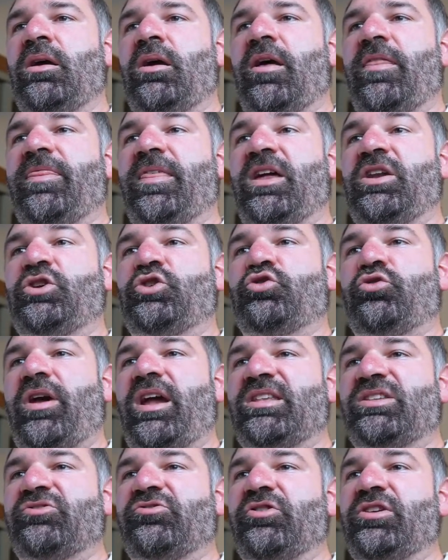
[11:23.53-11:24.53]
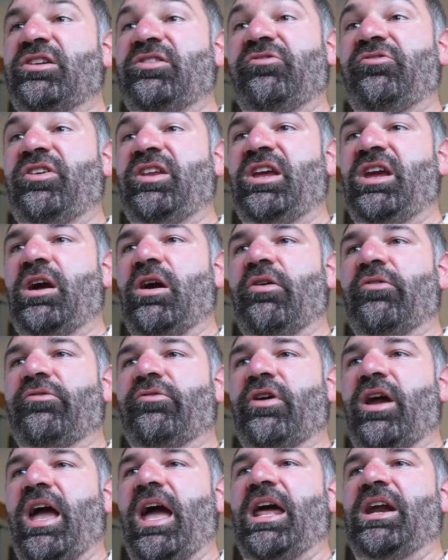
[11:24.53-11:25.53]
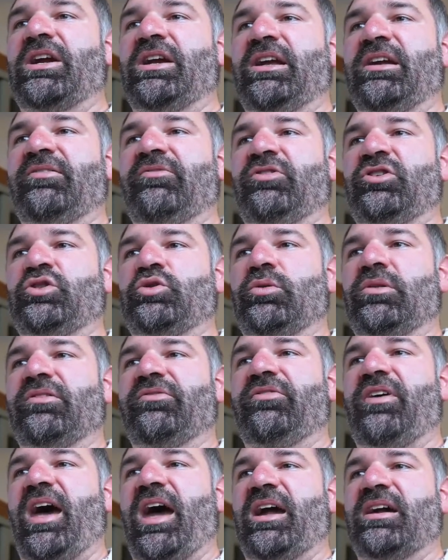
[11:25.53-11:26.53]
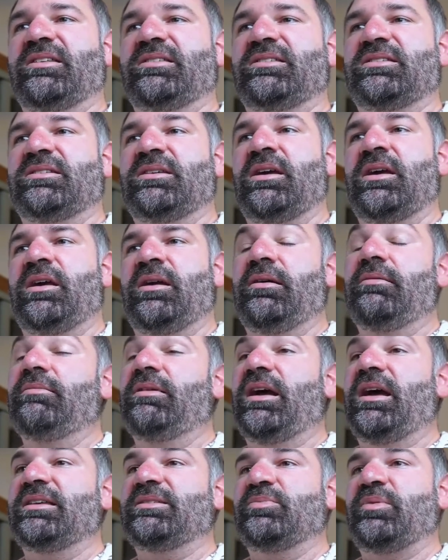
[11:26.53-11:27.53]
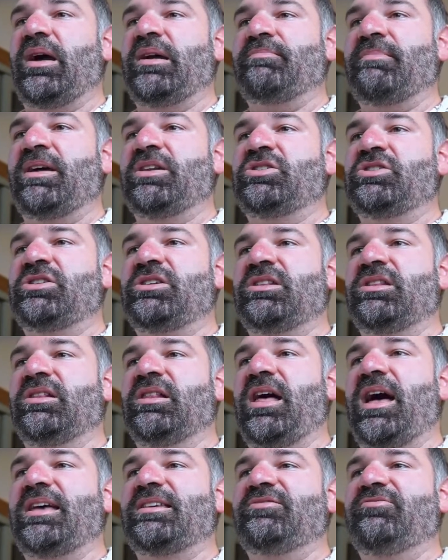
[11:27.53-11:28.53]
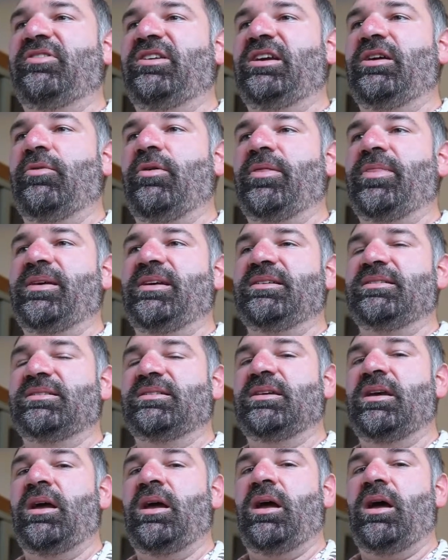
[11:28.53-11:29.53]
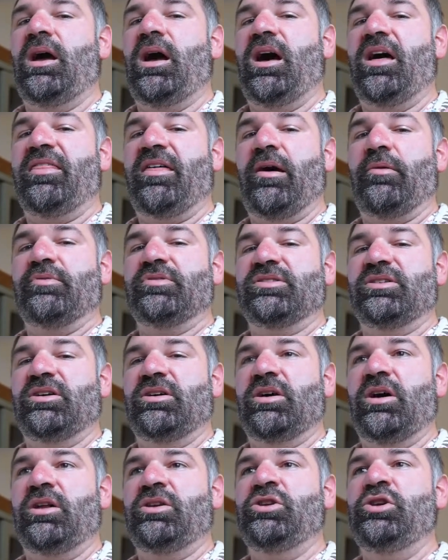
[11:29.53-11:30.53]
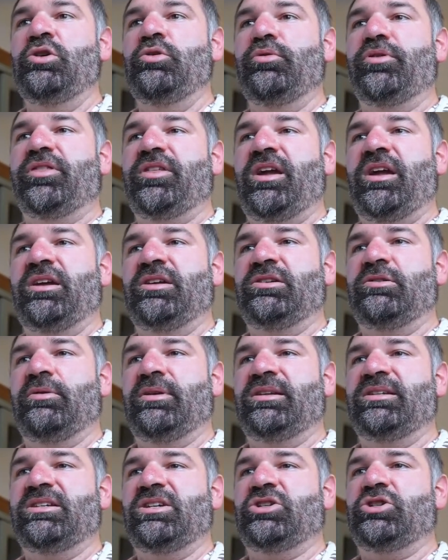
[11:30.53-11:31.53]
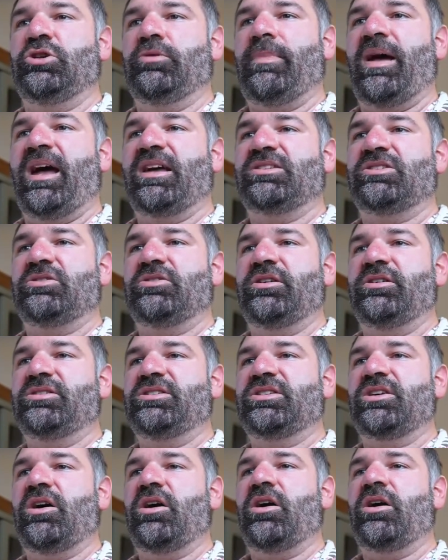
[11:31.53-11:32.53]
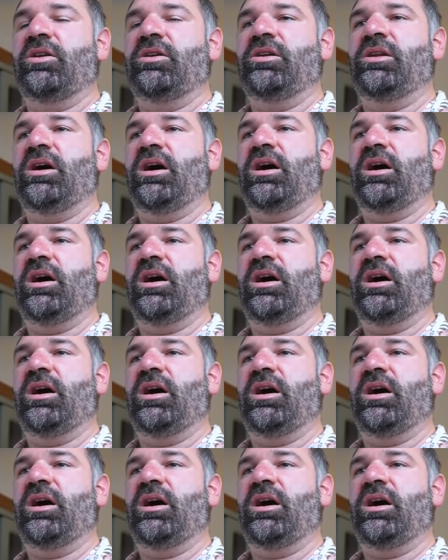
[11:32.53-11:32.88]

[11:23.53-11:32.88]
then transferred to video for editing and visual effects. As I mentioned in the last video on these, that was a new thing, doing digital masters on